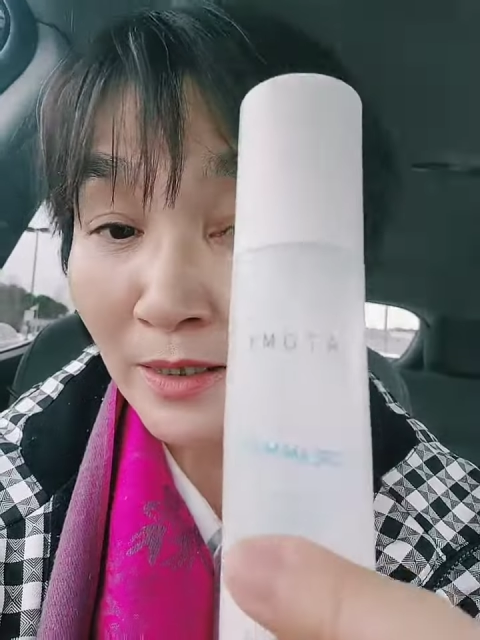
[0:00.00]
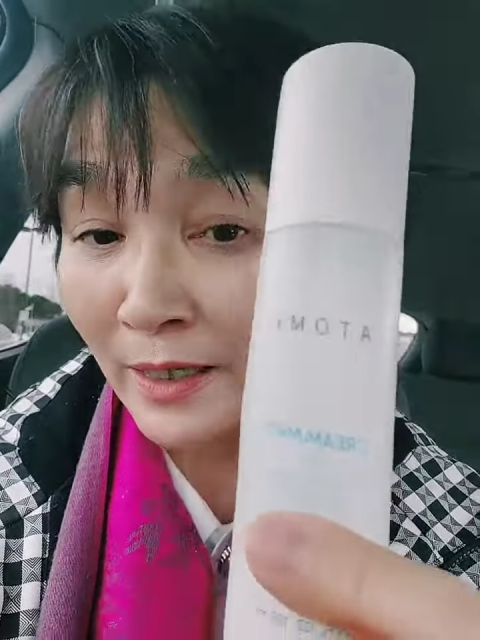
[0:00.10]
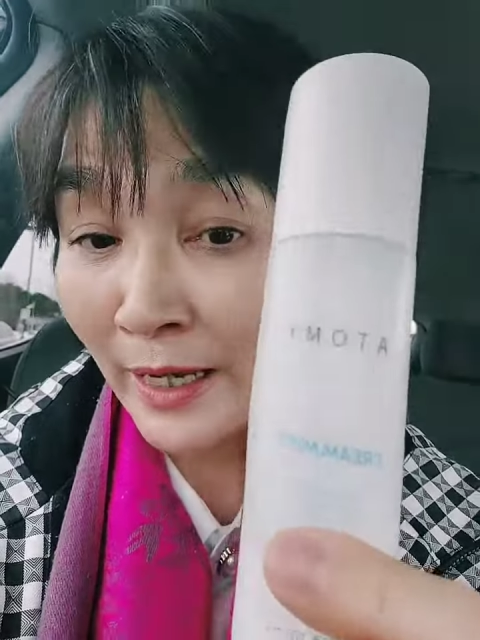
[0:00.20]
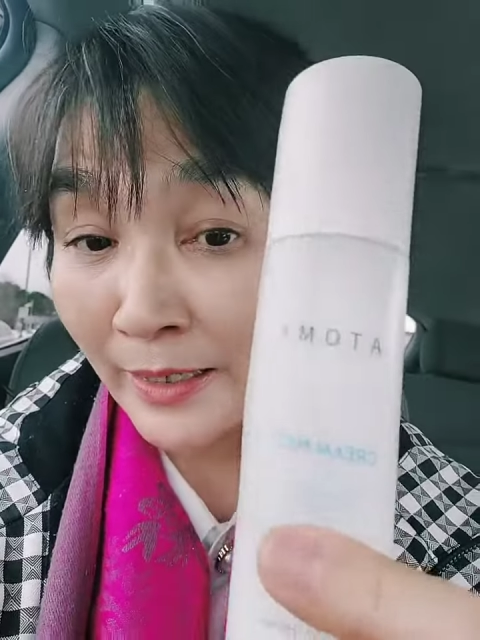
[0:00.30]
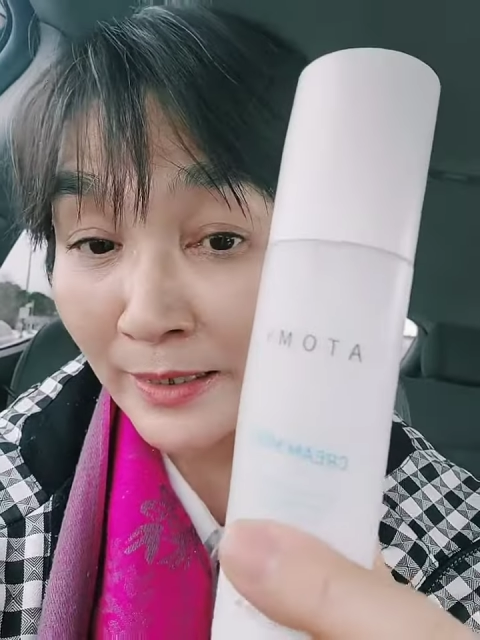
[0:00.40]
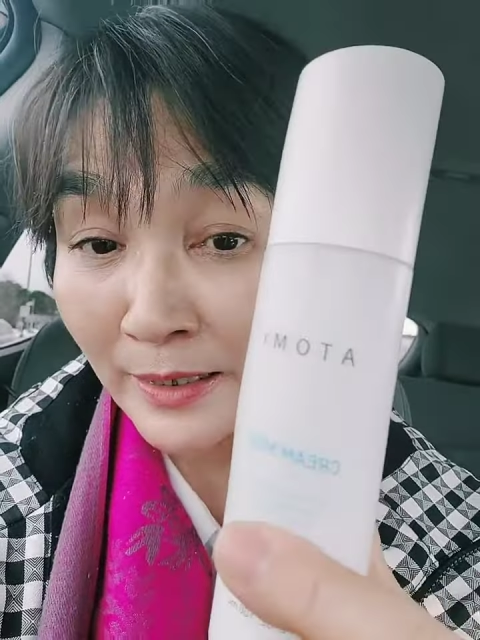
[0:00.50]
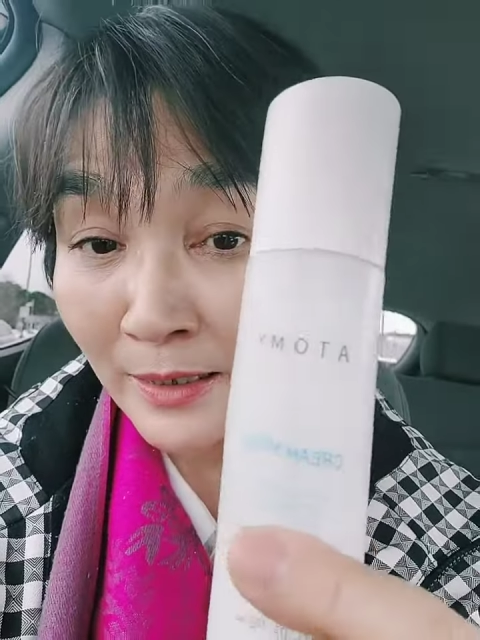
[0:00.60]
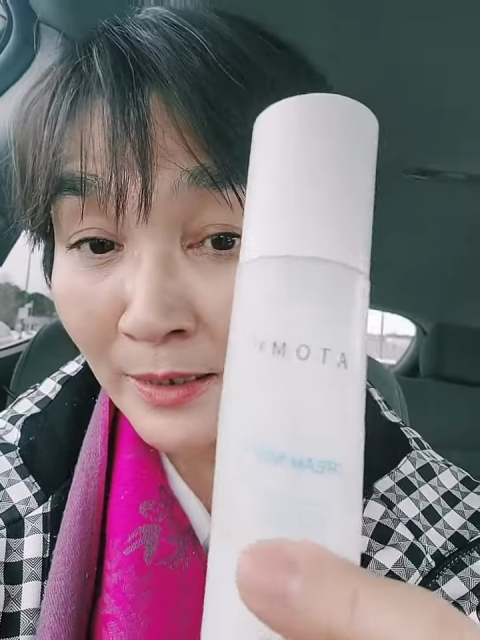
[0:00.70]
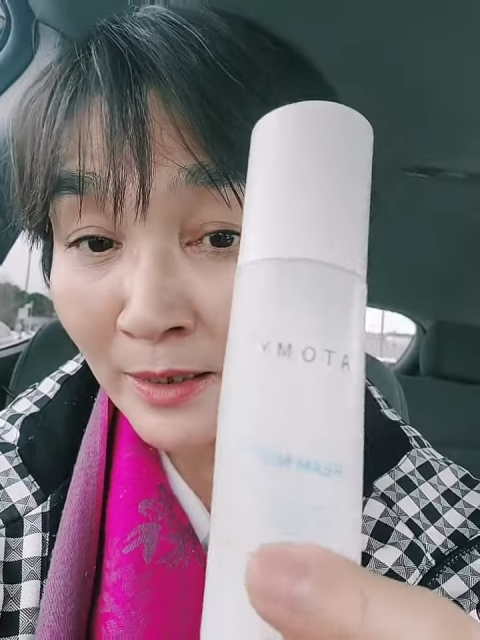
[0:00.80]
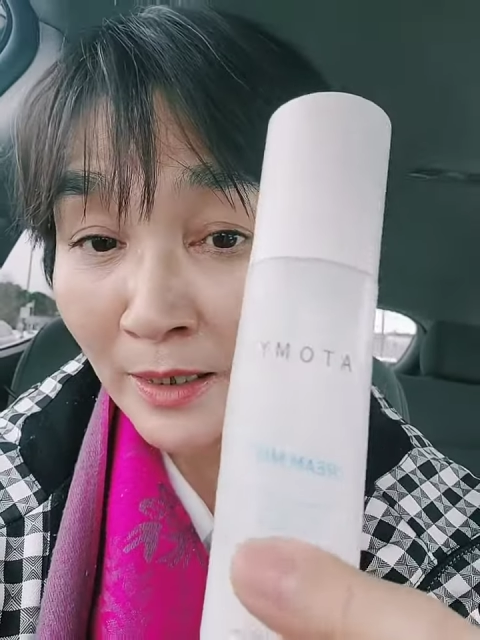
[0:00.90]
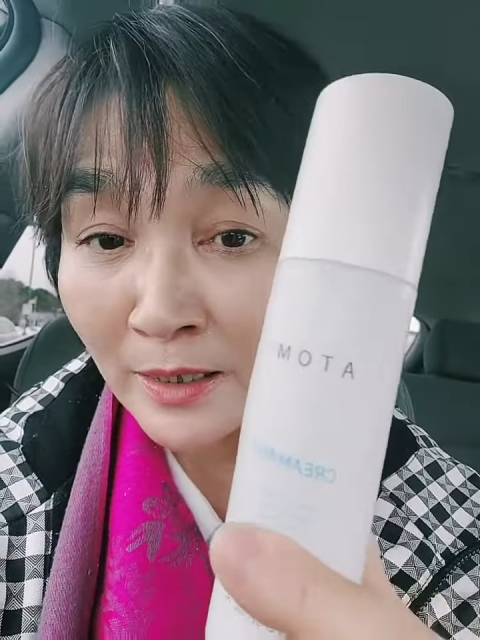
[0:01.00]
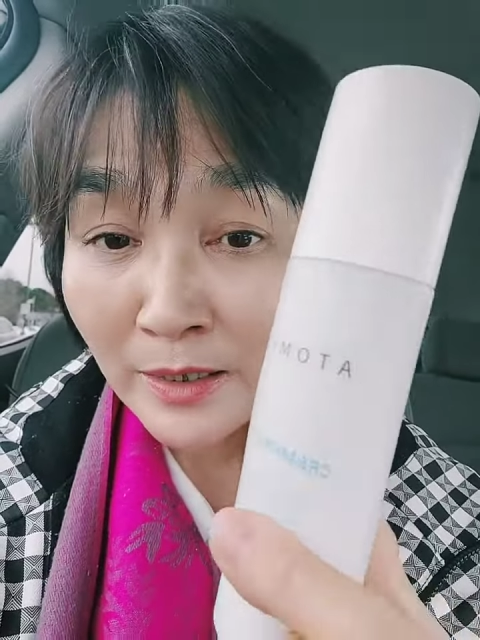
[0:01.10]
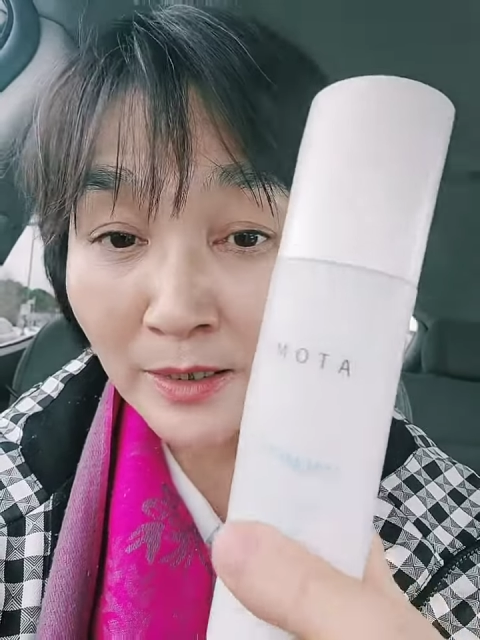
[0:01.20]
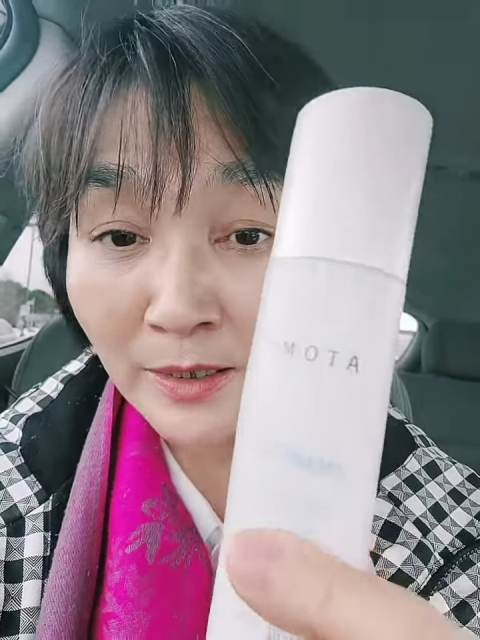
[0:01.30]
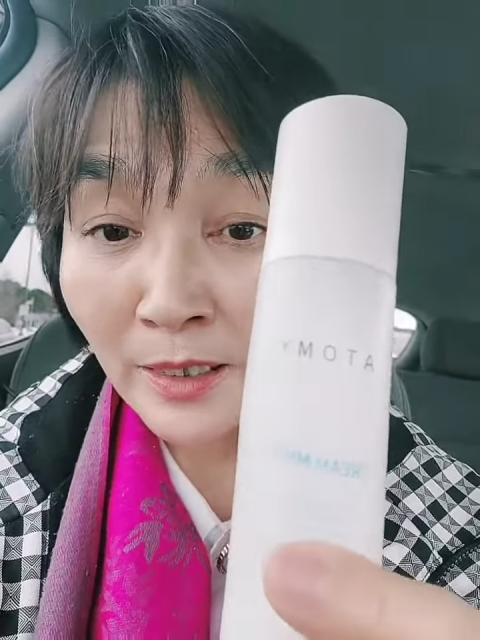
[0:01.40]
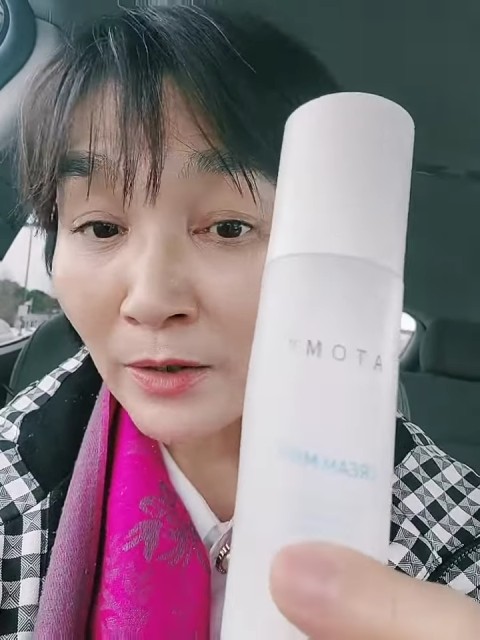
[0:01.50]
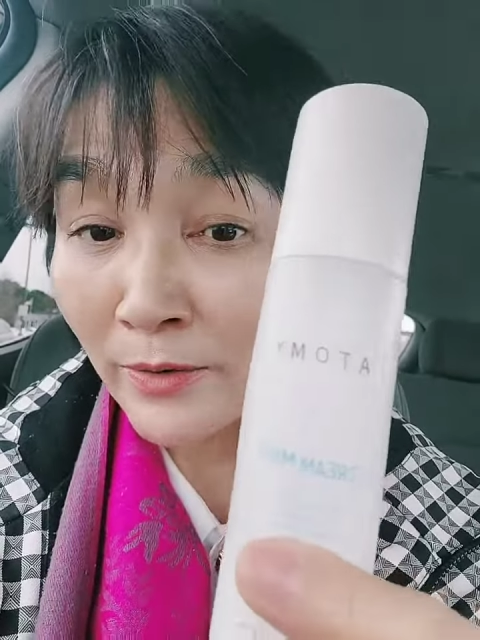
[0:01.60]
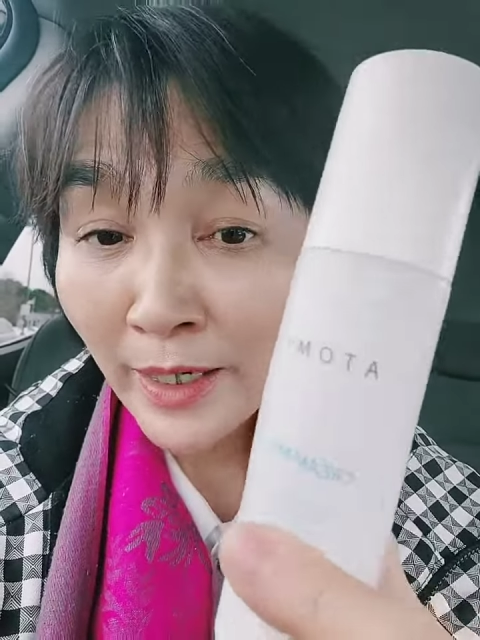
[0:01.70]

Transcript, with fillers: handy it can go